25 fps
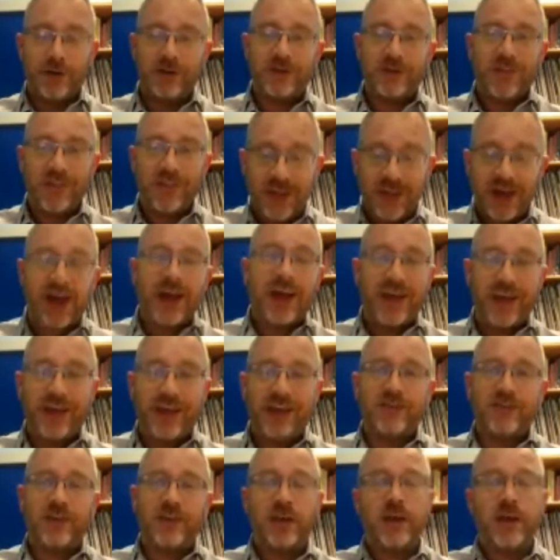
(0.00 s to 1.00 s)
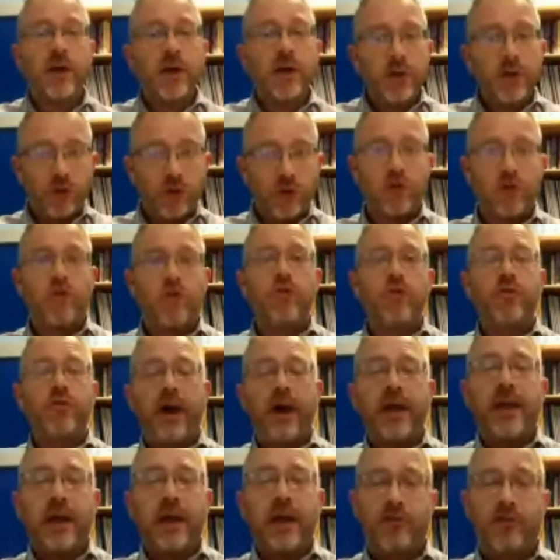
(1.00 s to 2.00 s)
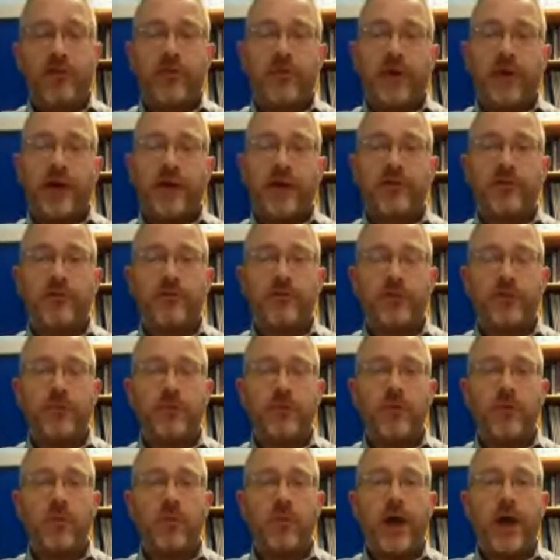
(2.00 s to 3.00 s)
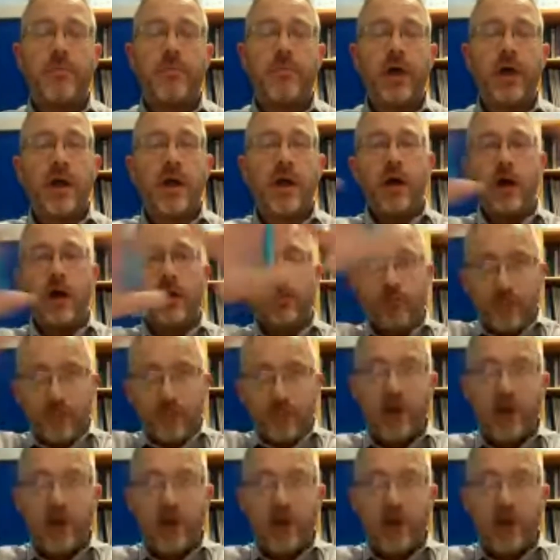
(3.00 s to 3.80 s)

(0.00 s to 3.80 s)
tool. You know, it's that easy to curate information from the web